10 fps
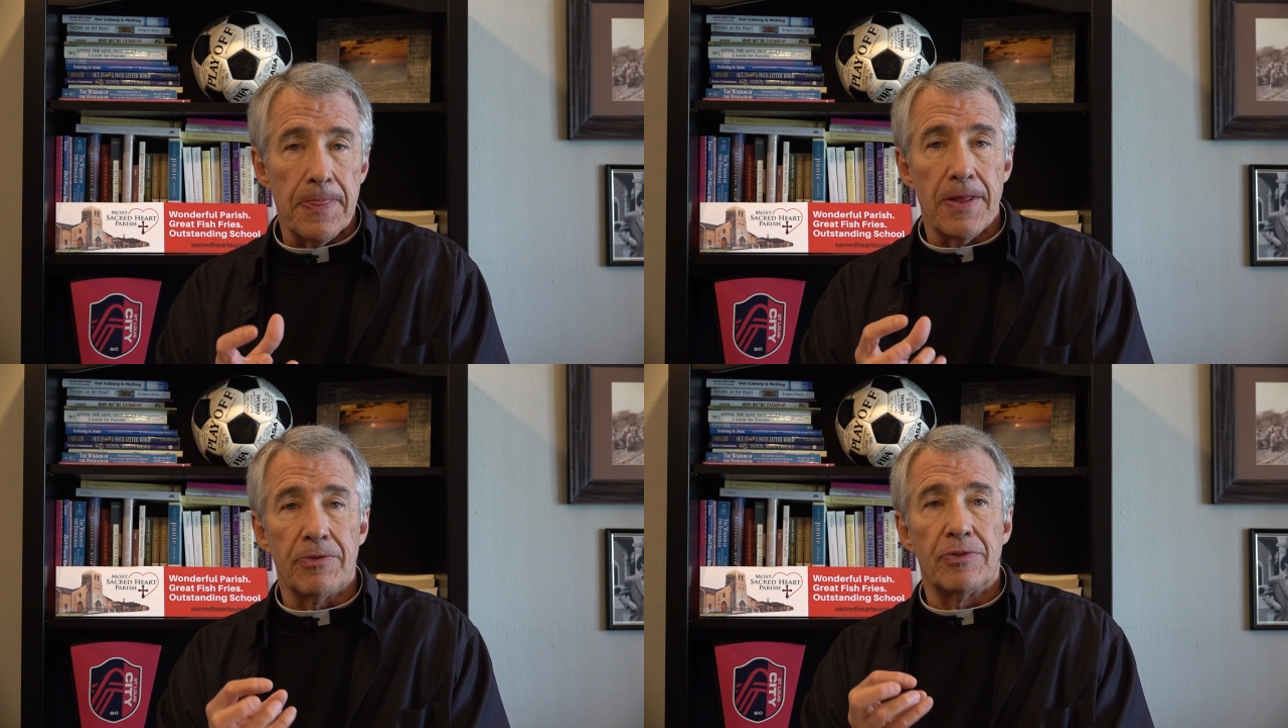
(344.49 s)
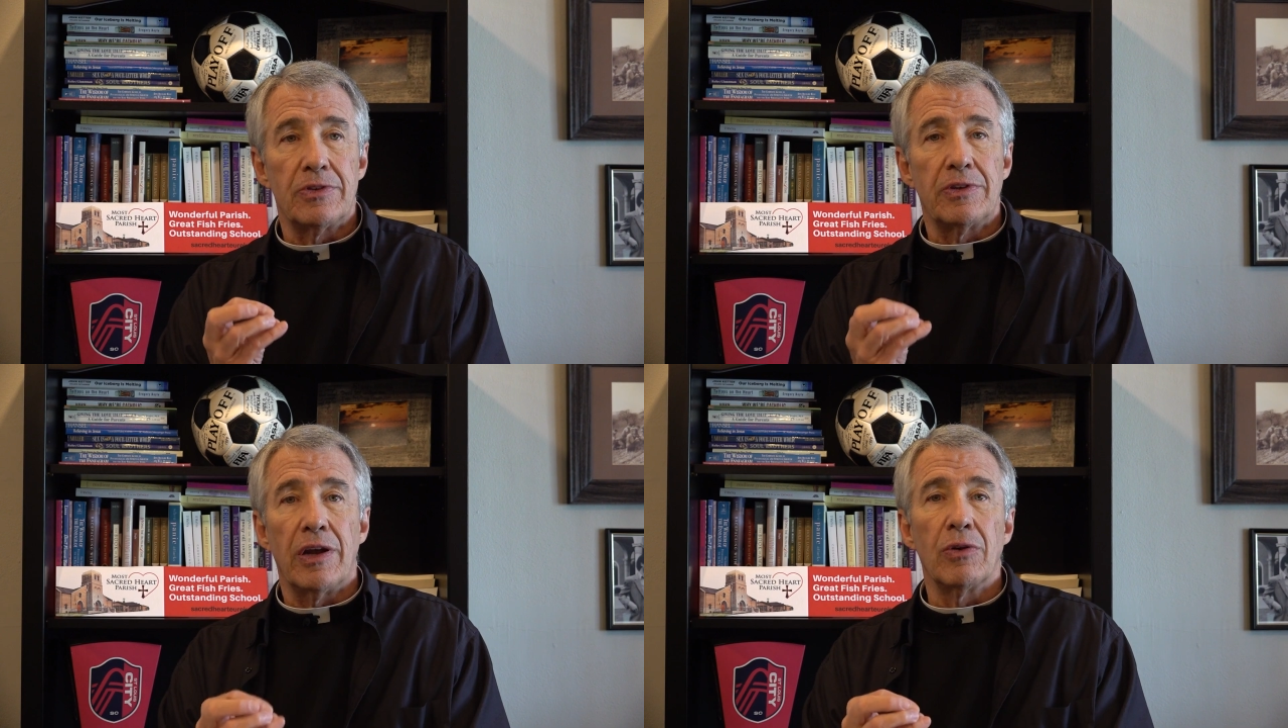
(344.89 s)
of
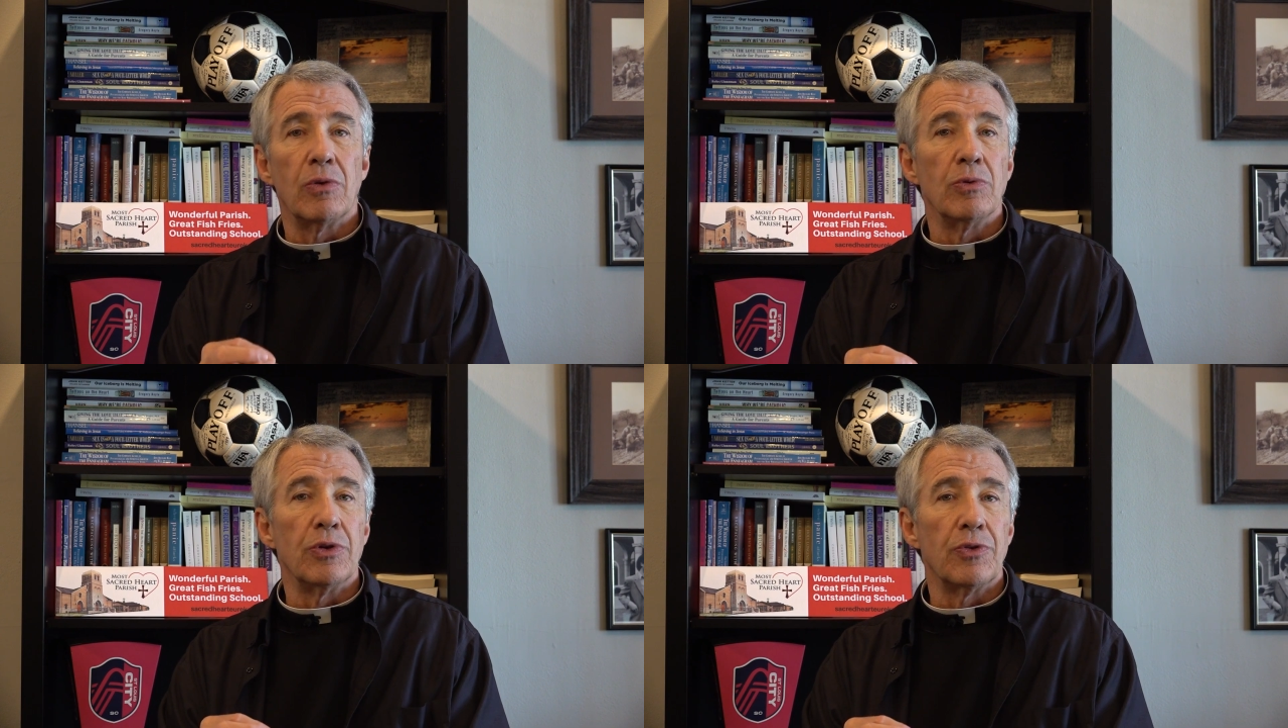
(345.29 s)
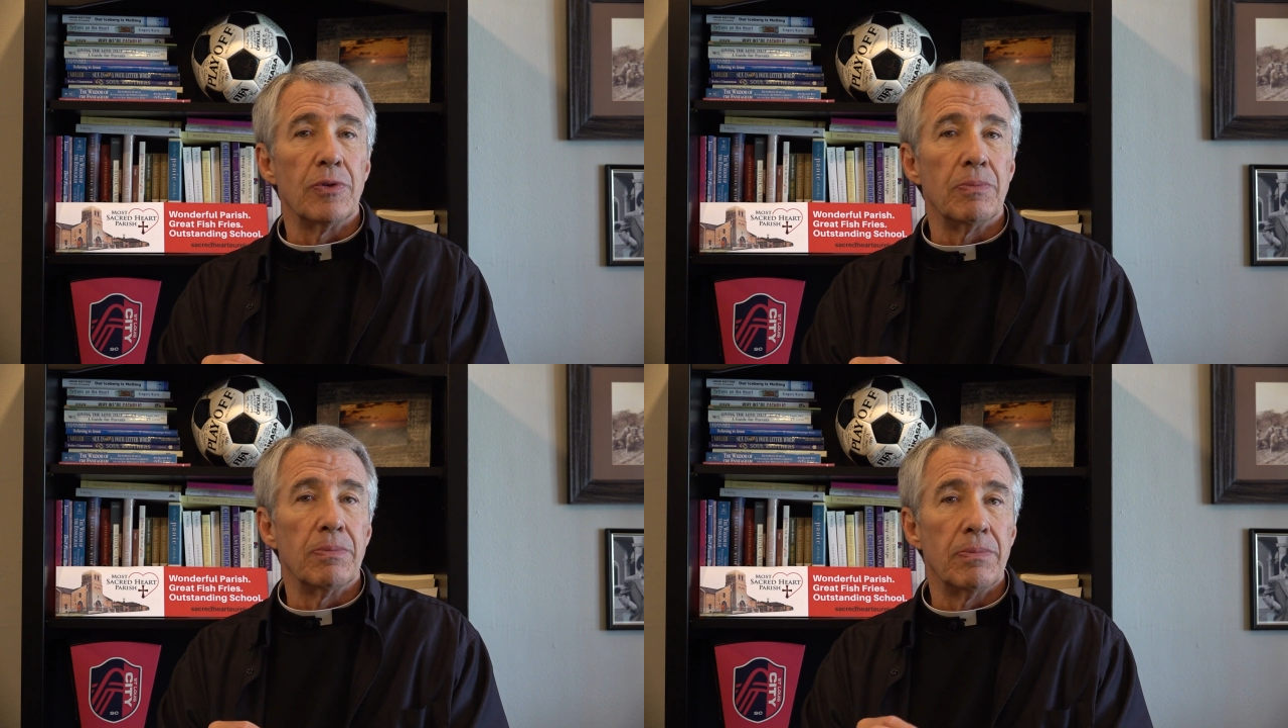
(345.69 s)

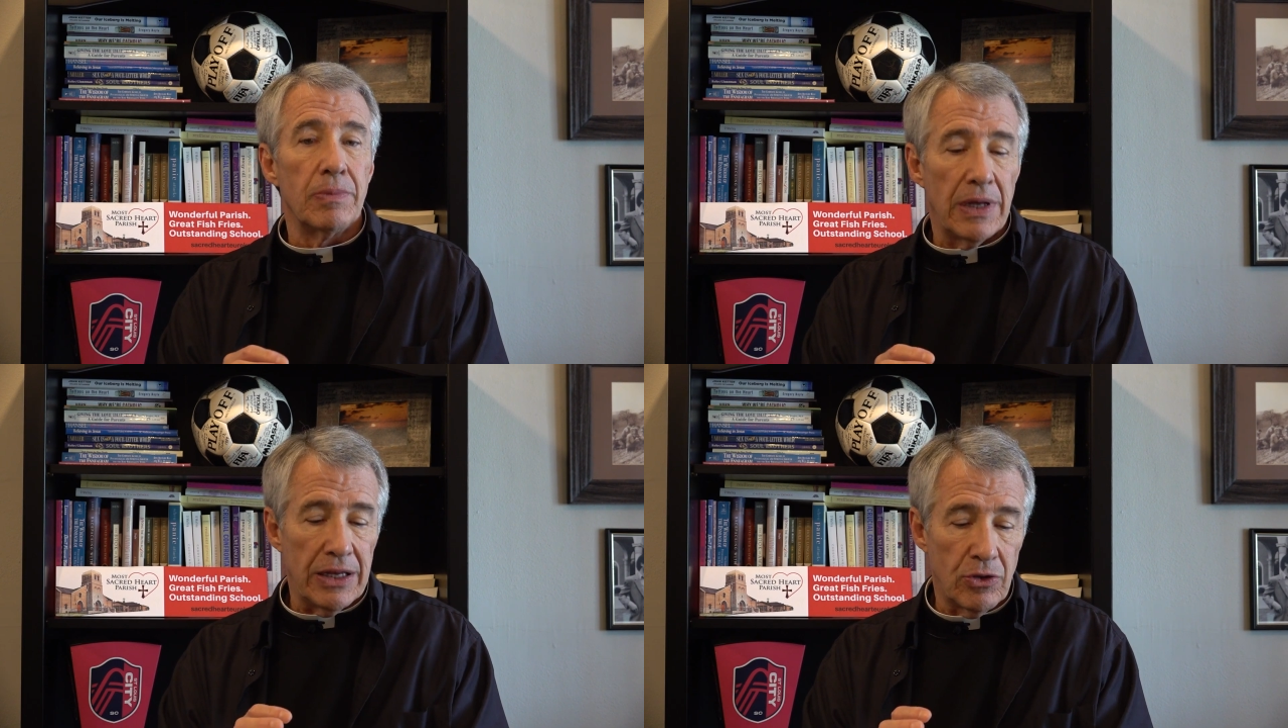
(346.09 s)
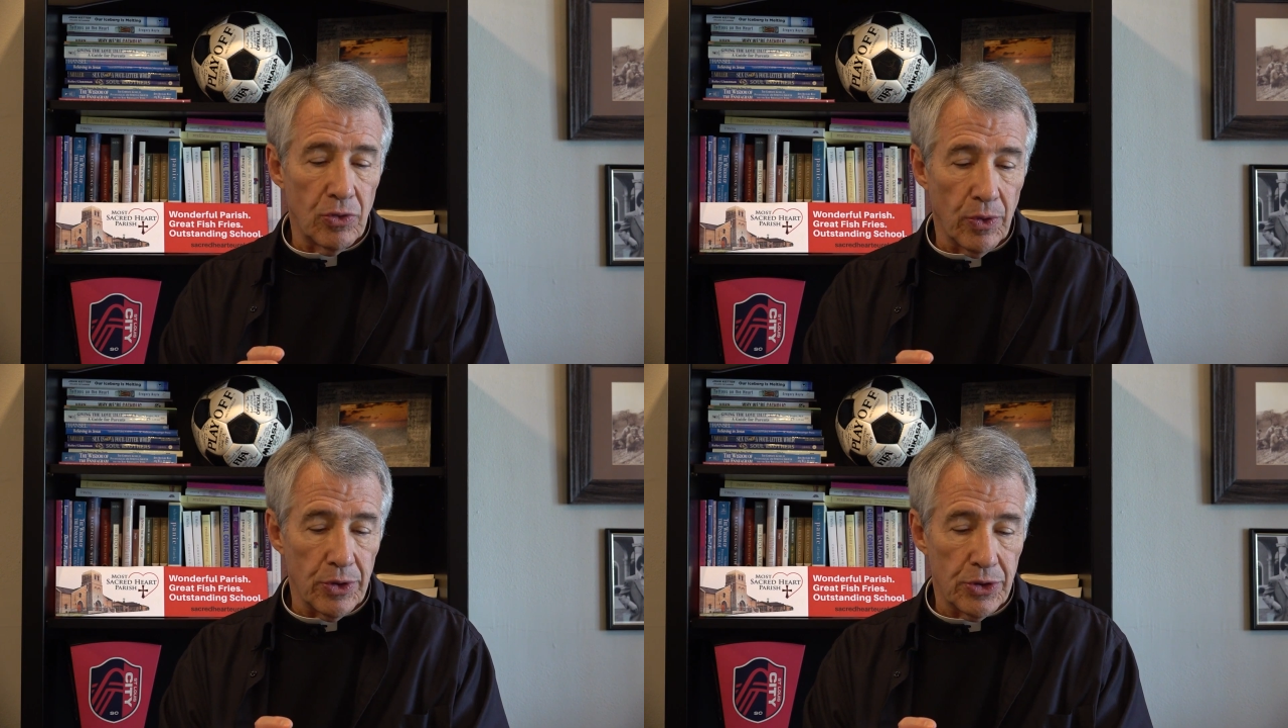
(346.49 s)
terrorism and
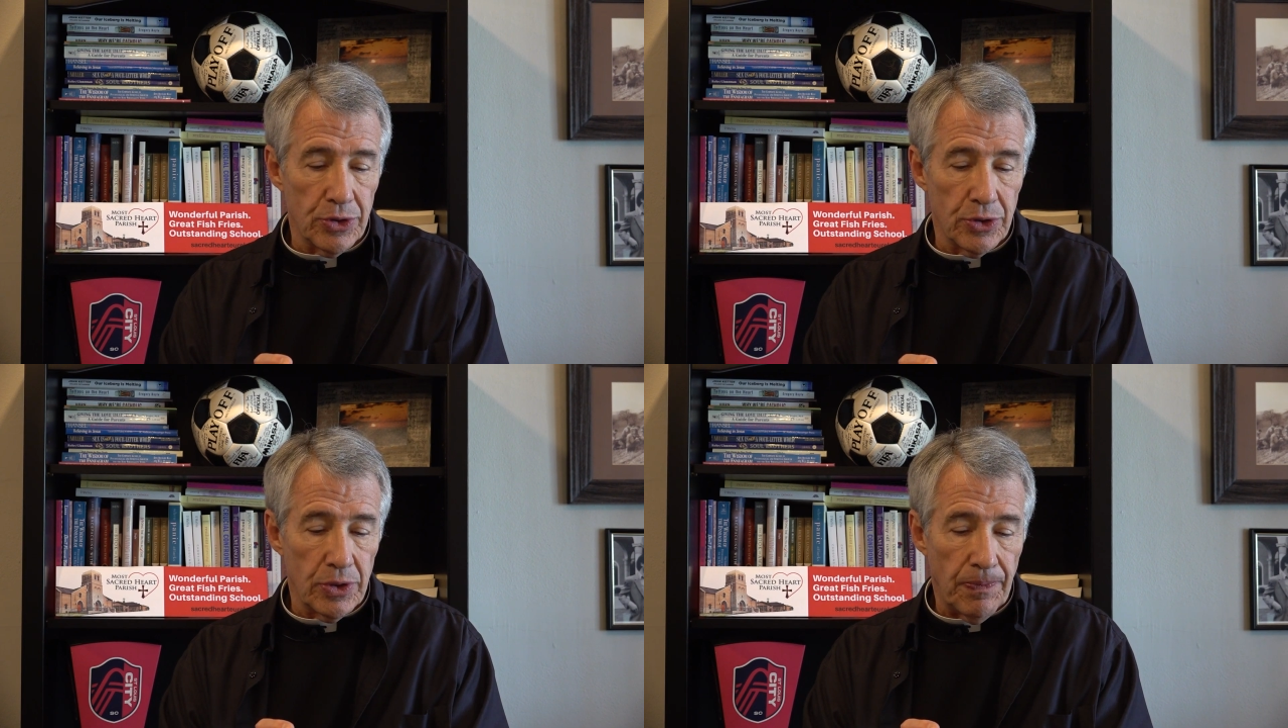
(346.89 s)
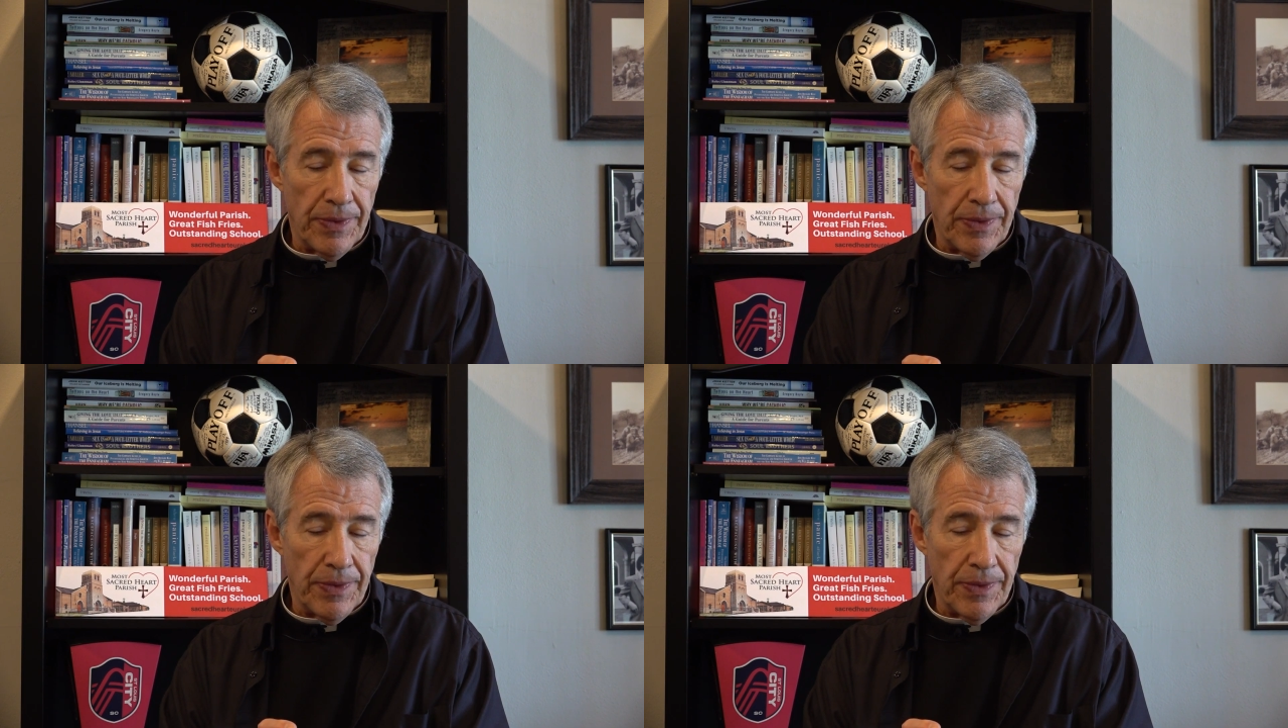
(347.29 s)
torture,